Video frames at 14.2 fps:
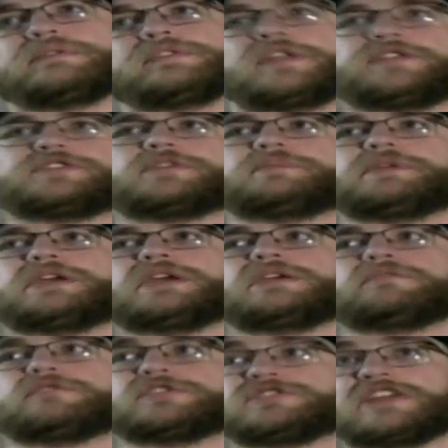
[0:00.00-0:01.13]
And then there's the whole
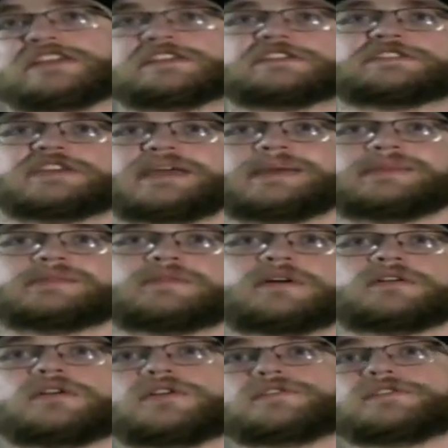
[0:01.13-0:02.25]
thing with N. Tropy,
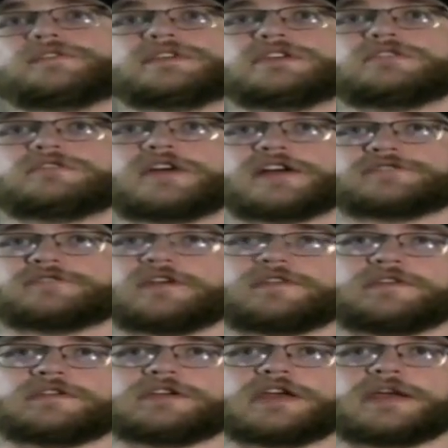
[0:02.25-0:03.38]
which stayed the same throughout
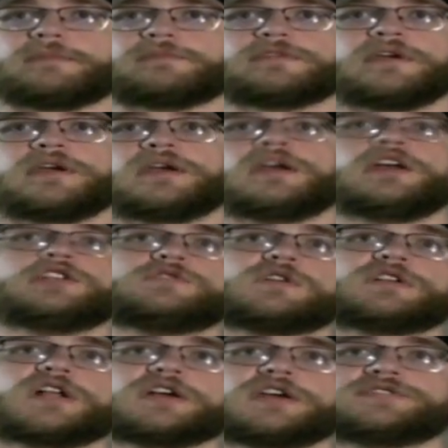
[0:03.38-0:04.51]
all of the Crash Racing
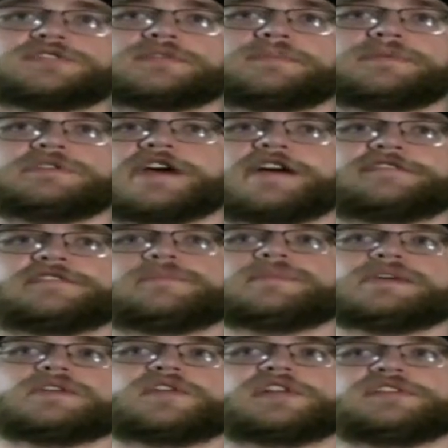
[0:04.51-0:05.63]
games. To
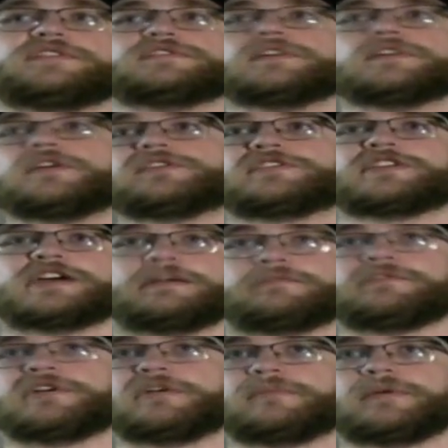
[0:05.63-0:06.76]
unlock N. Tropy, you have to beat
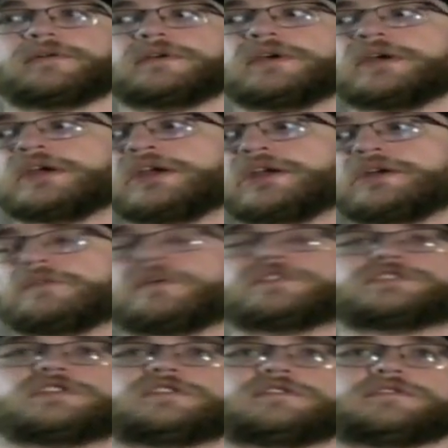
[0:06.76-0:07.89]
all of its ghosts in time trial
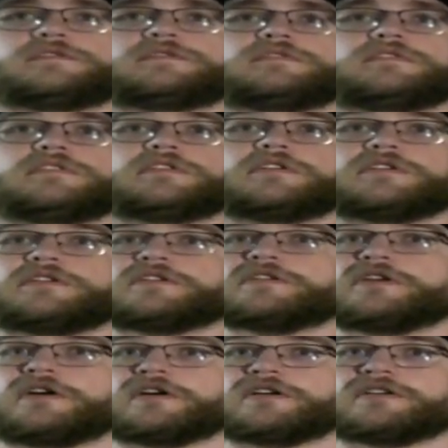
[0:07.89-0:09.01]
mode, which
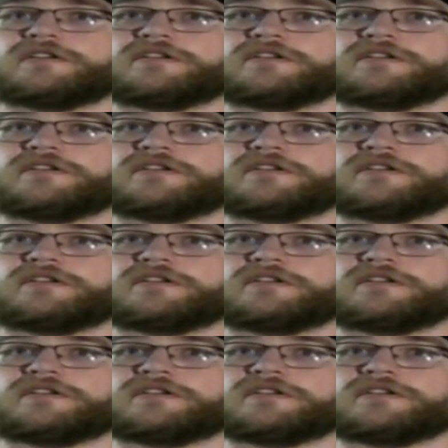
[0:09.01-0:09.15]
is